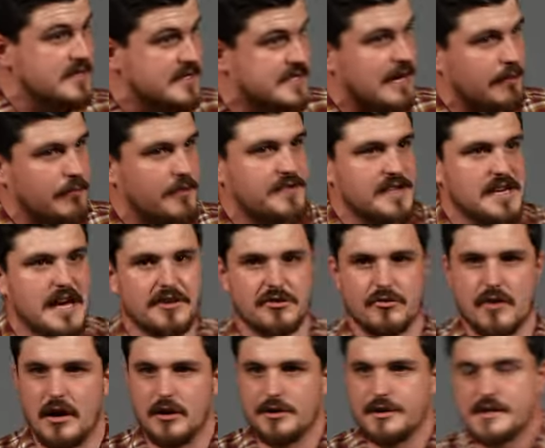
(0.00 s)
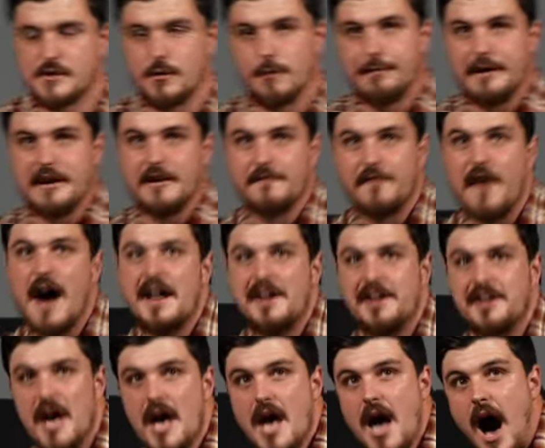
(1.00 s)
and some of the other elders would be
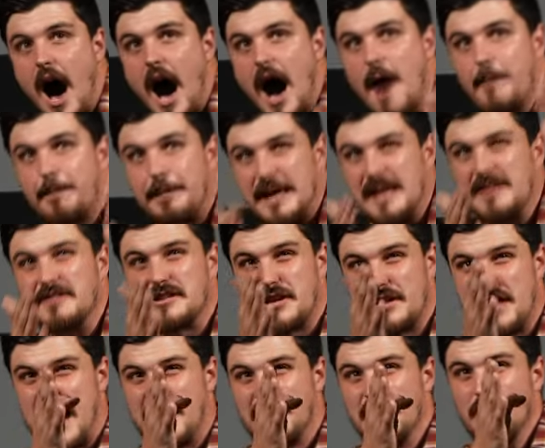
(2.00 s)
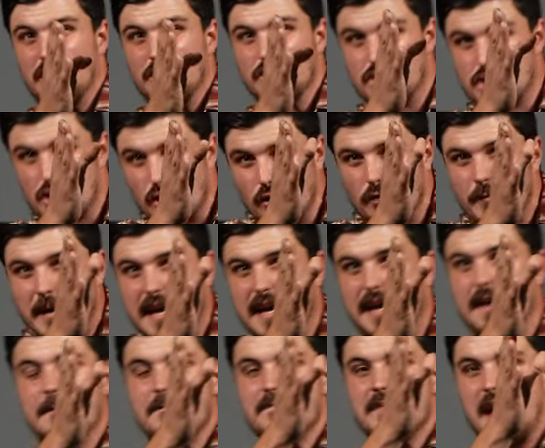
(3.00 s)
invited up into that
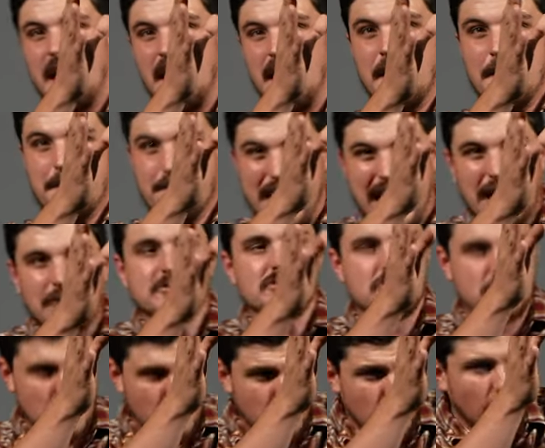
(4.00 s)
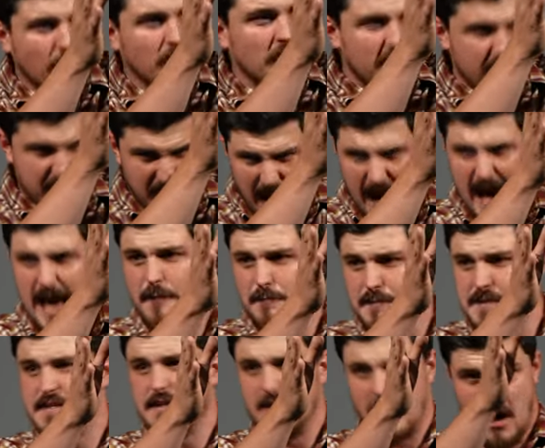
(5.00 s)
doomy Mount Doom
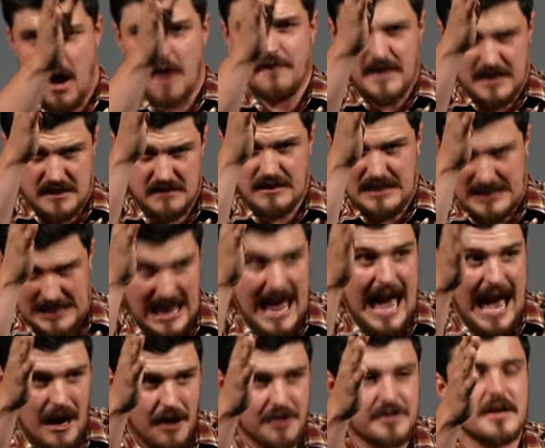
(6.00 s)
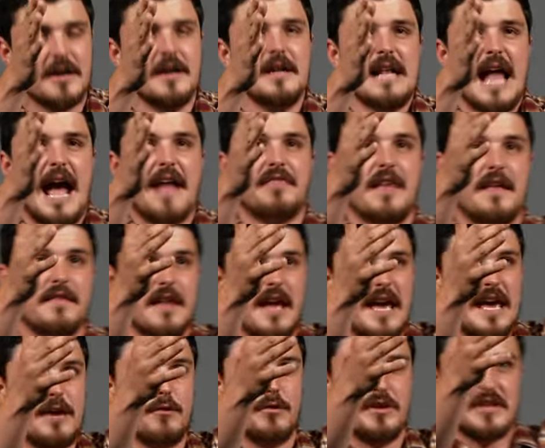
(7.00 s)
vibes of a cloud. And then
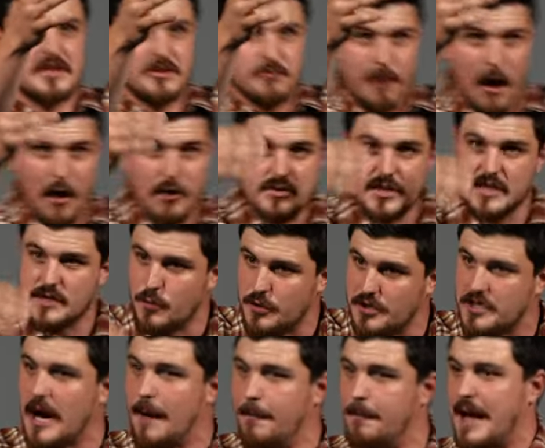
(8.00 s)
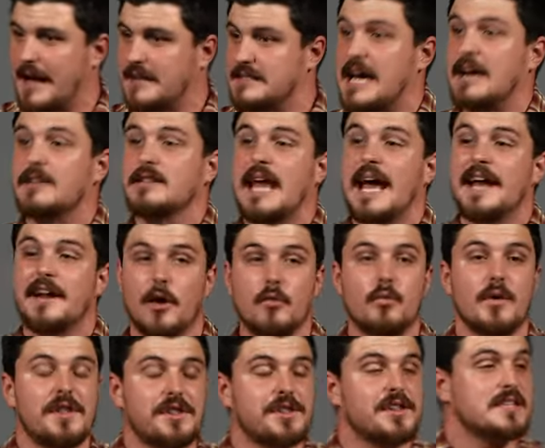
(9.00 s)
Moses would come back down later
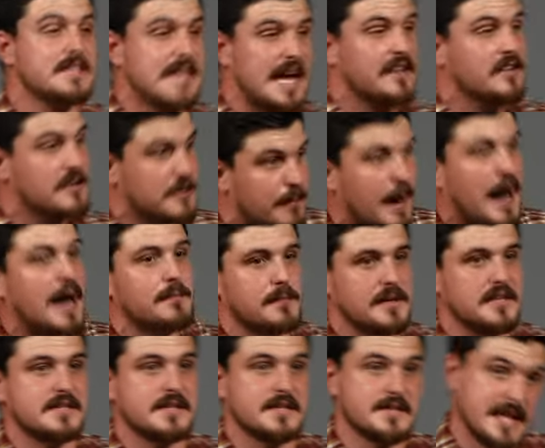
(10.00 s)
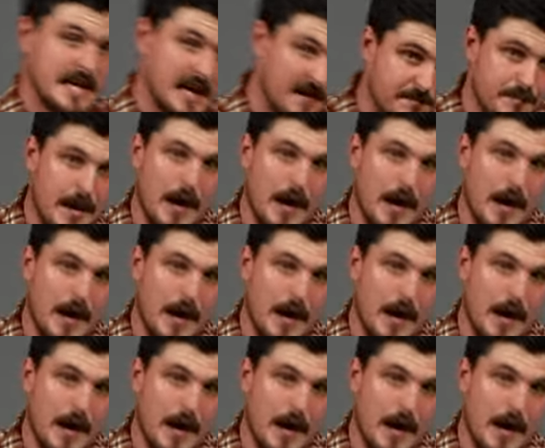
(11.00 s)
with the Ten Commandments and say, I've